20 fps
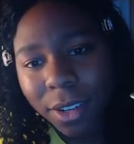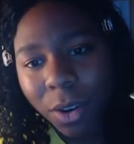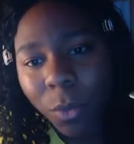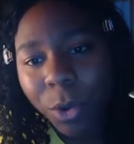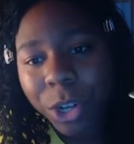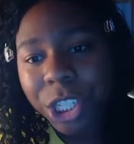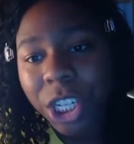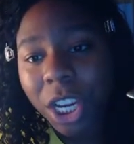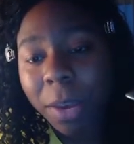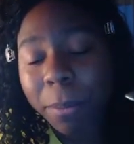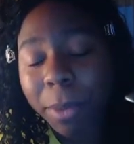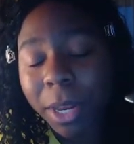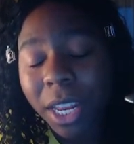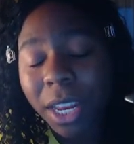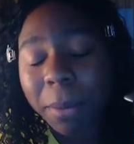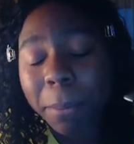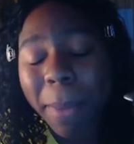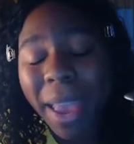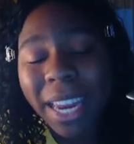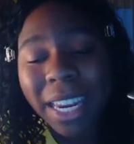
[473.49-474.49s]
where she committed
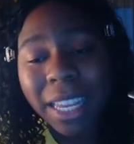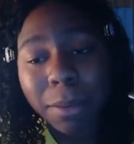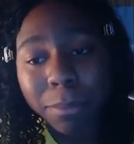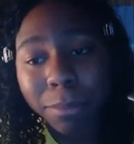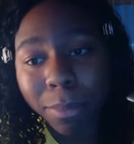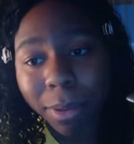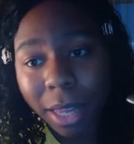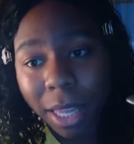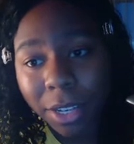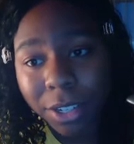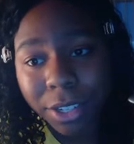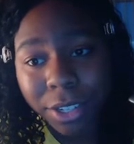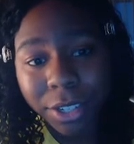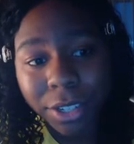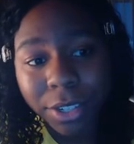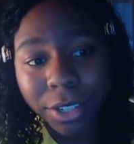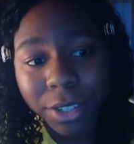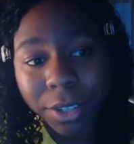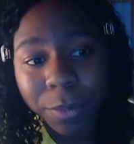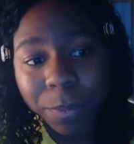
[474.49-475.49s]
many
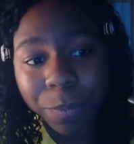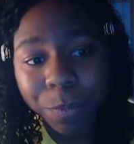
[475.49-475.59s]
blunders.